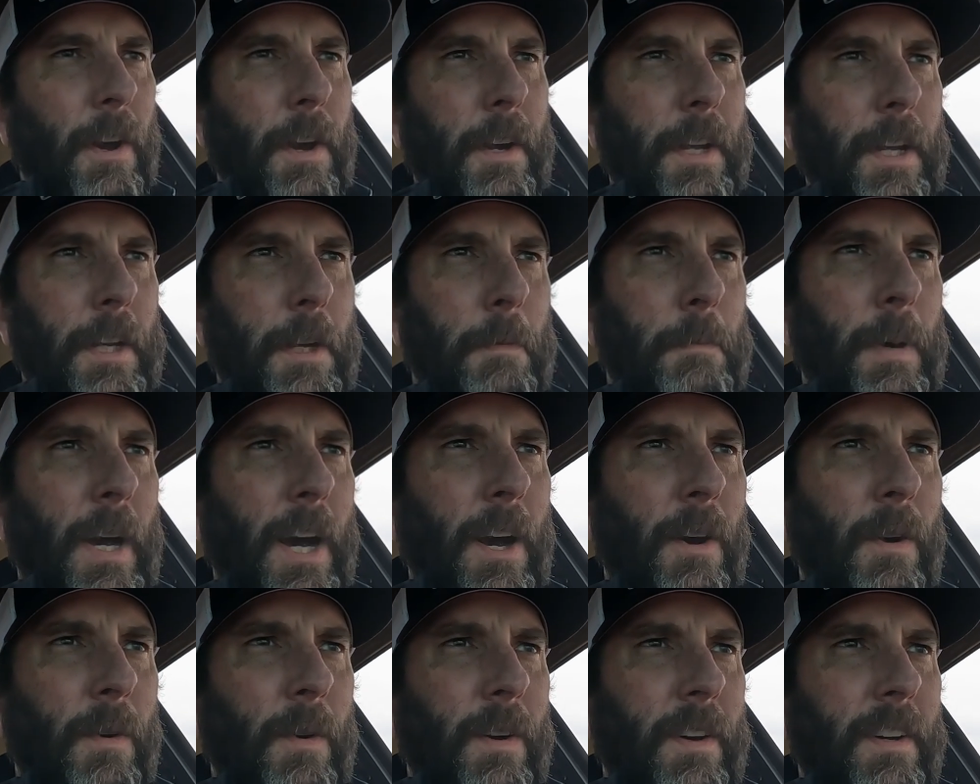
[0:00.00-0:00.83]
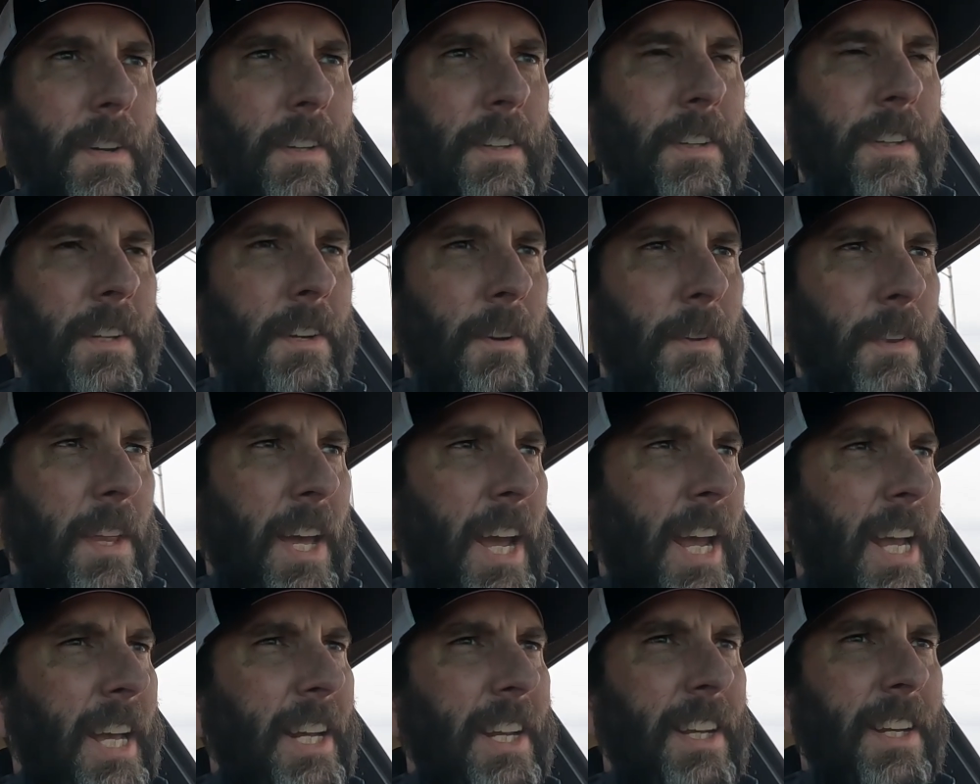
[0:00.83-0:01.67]
Talking about, you
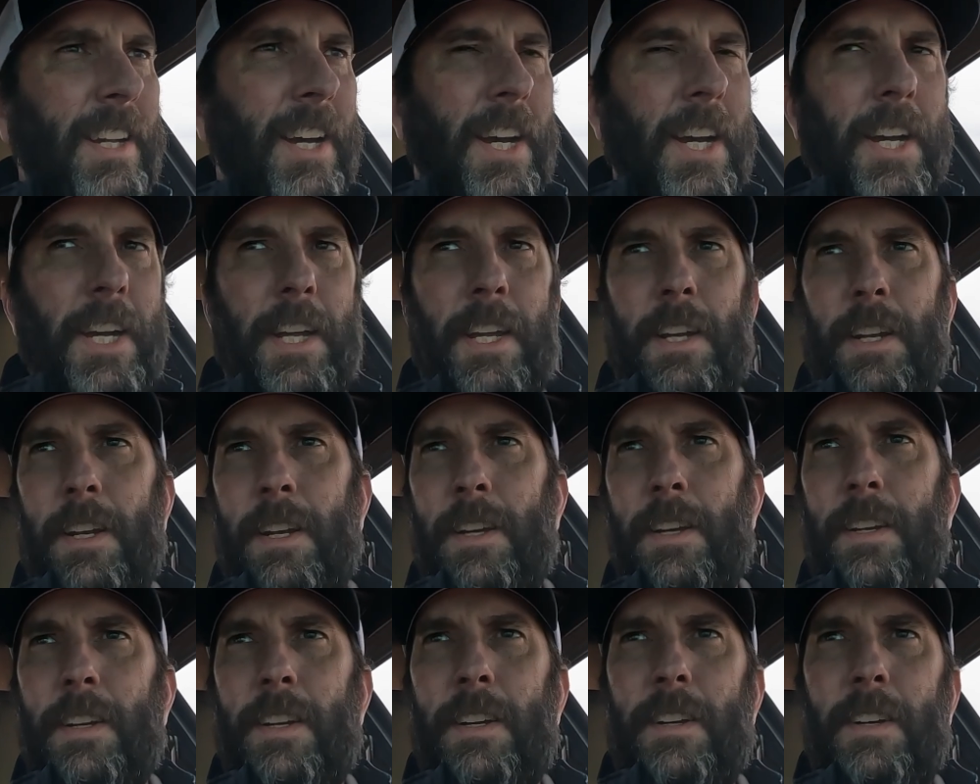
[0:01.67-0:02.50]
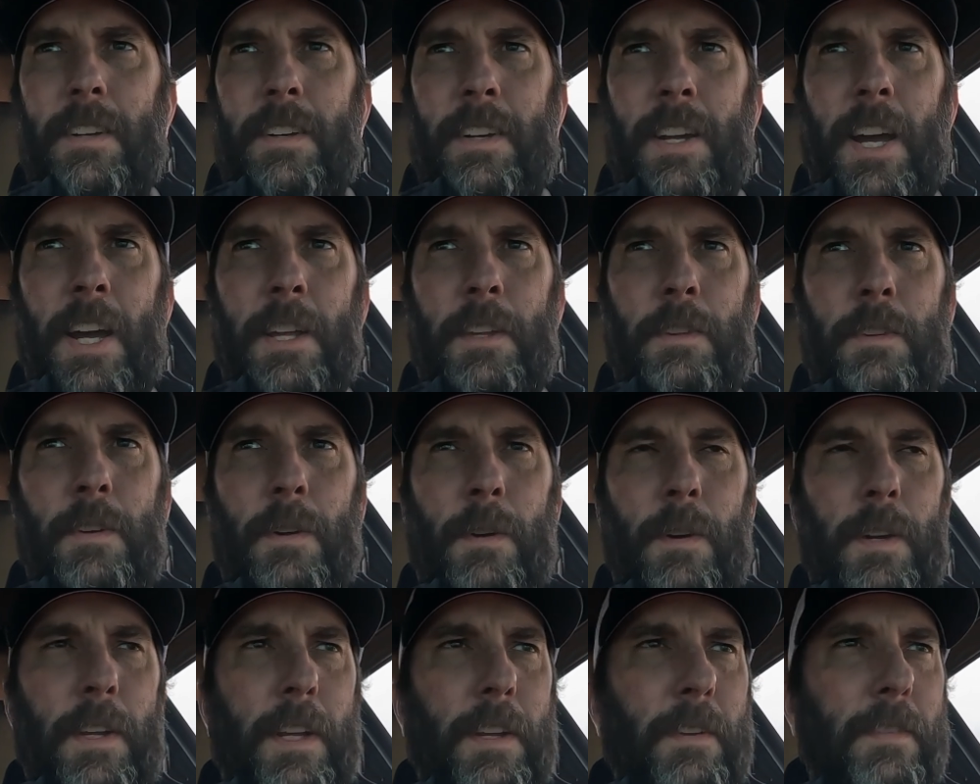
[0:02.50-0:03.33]
know, the 89
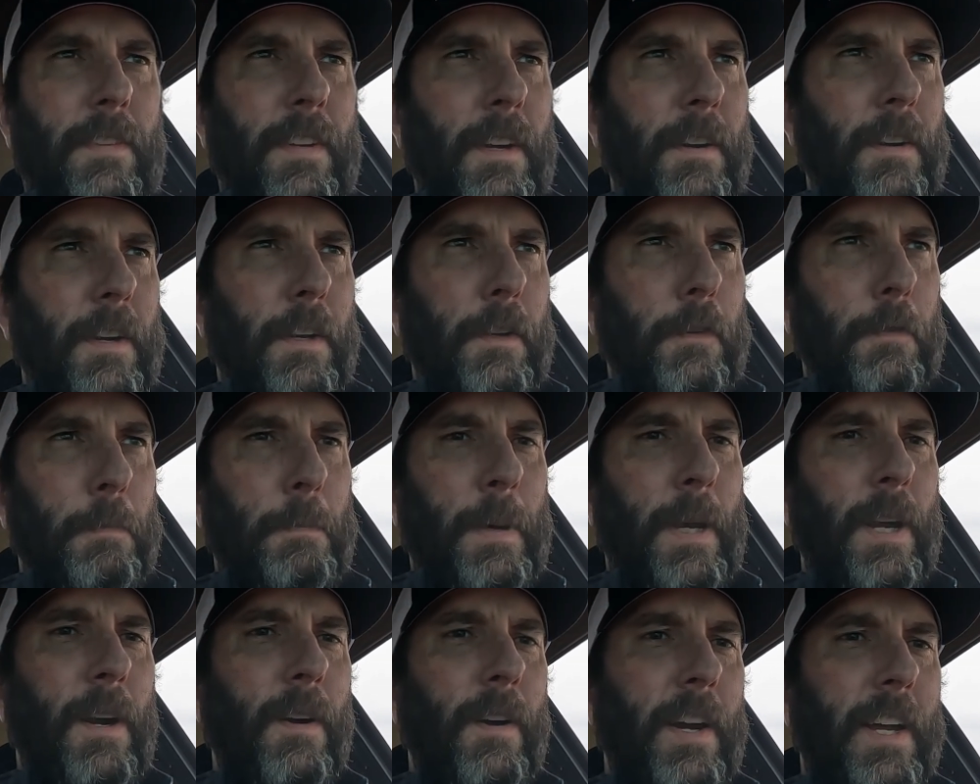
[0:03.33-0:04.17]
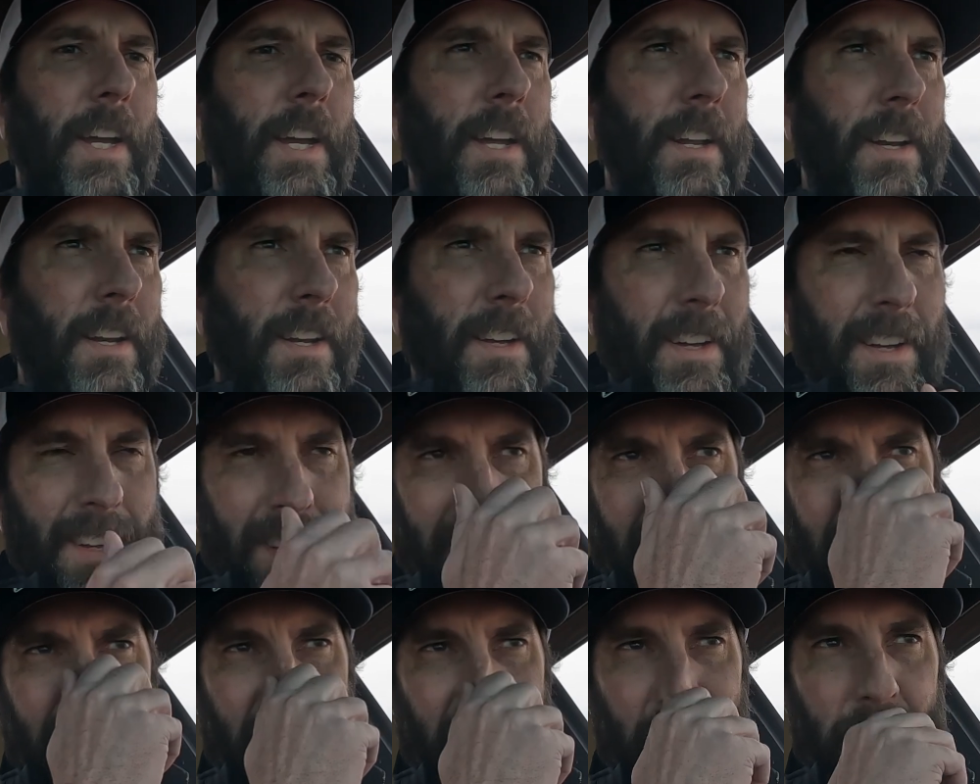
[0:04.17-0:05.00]
930 series period,
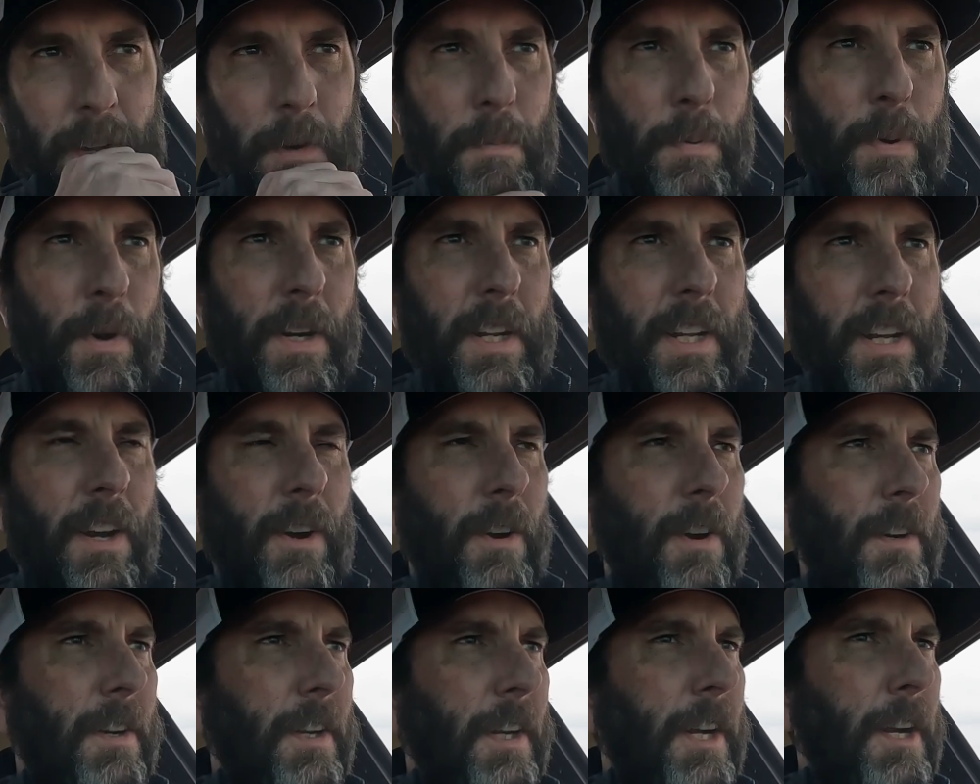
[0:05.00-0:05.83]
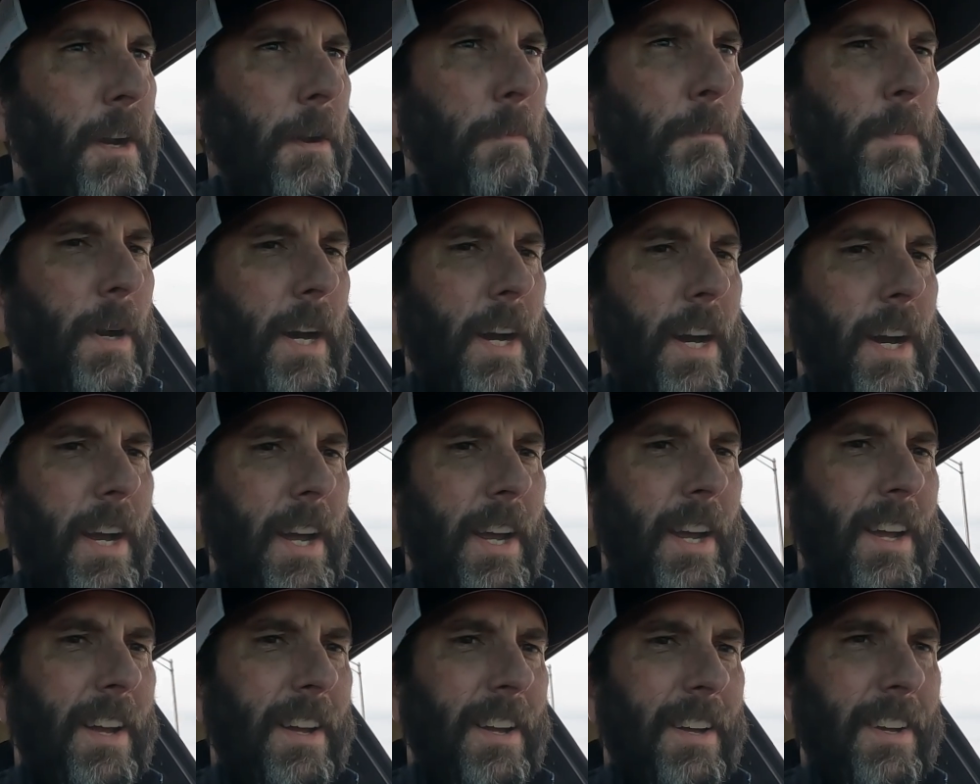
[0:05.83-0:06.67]
they're pretty hard to come
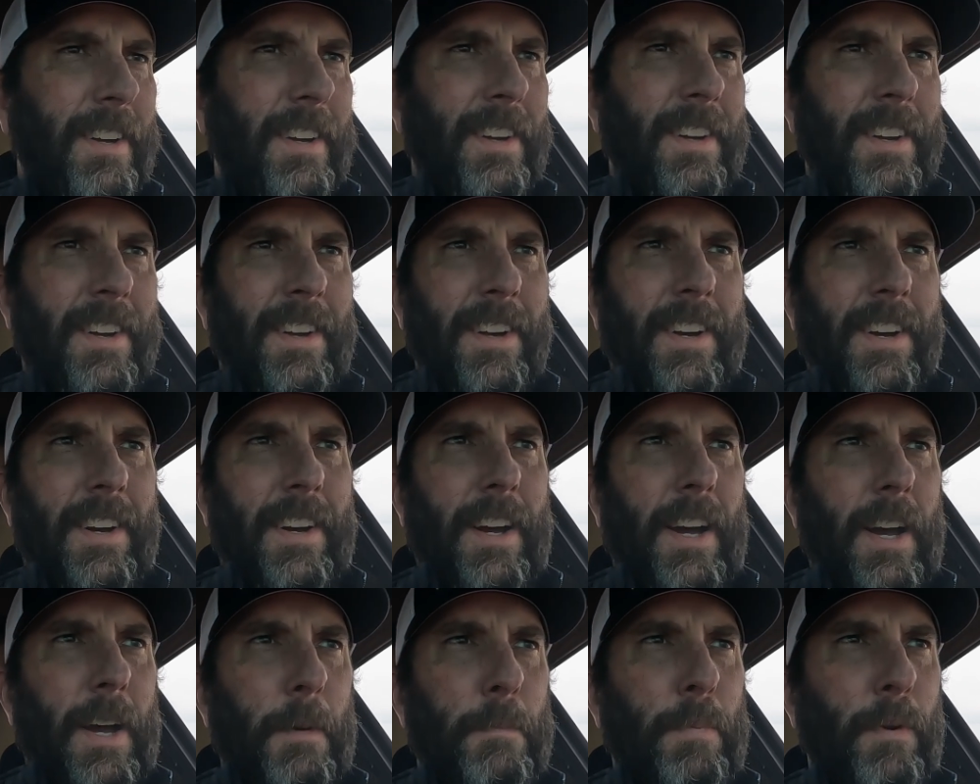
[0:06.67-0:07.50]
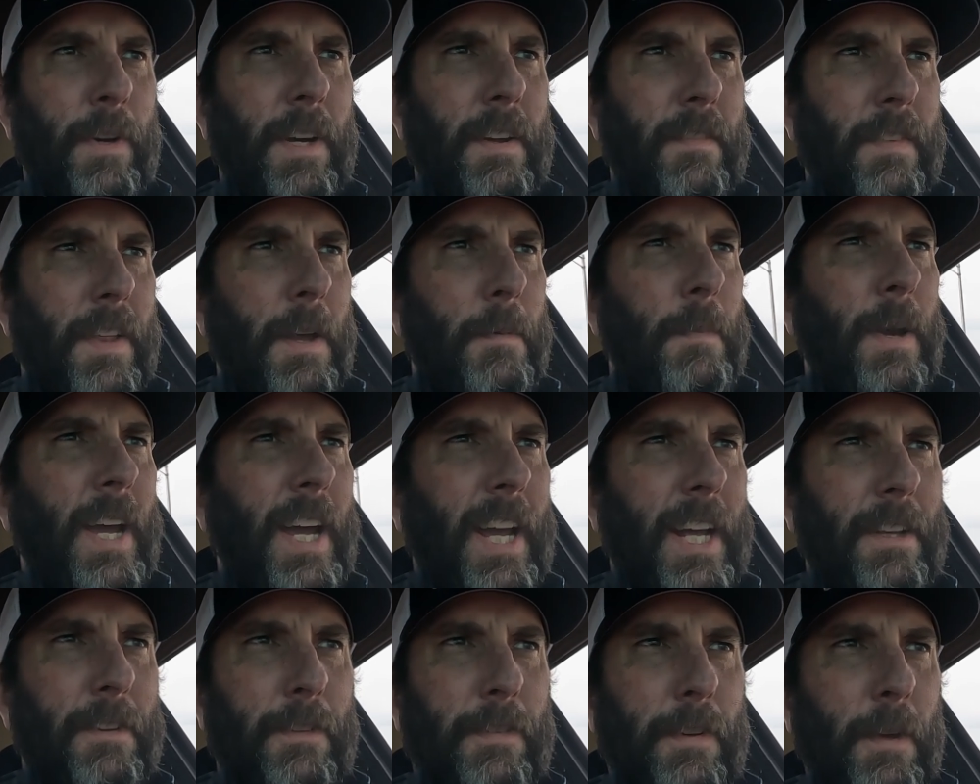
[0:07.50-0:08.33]
by. I believe they
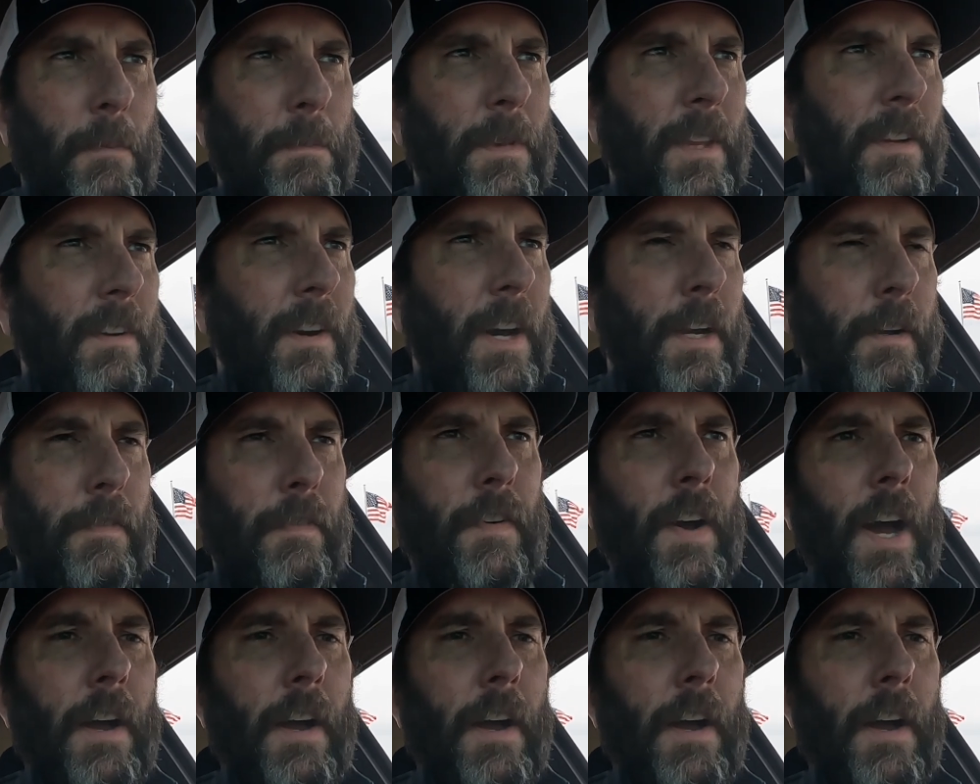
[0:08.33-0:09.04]
made something like